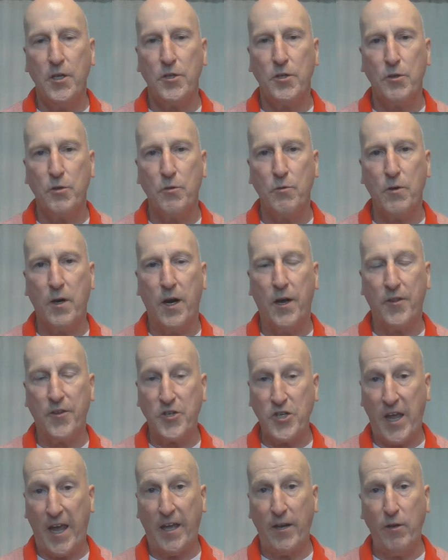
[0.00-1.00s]
to the
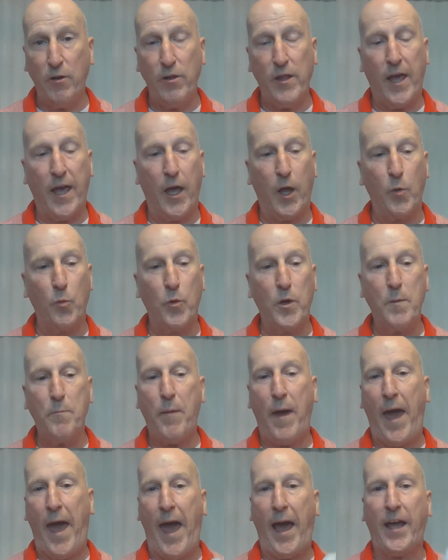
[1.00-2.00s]
channel, and we
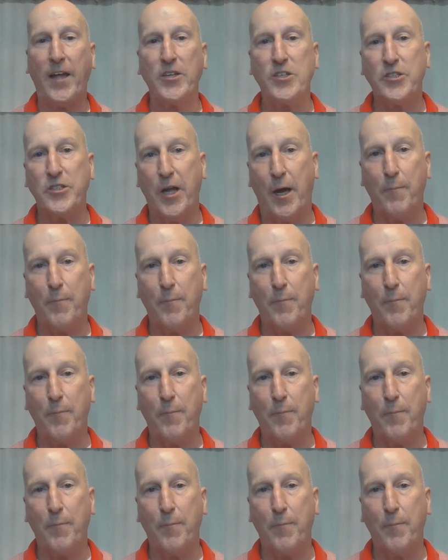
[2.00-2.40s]
packaged